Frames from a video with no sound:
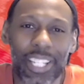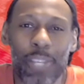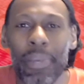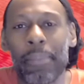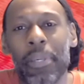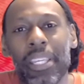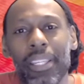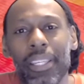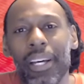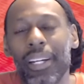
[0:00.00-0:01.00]
You may
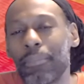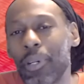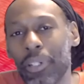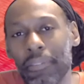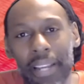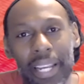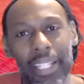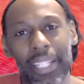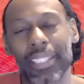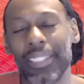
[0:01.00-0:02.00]
be
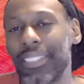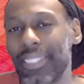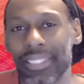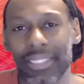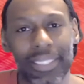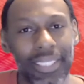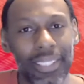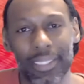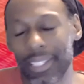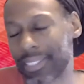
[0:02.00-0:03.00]
unmotivated
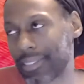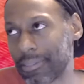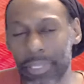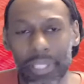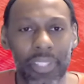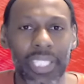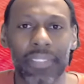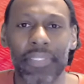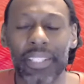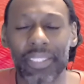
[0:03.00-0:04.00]
because of previous
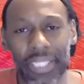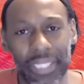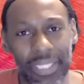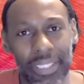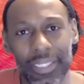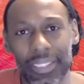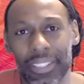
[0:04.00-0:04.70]
failures.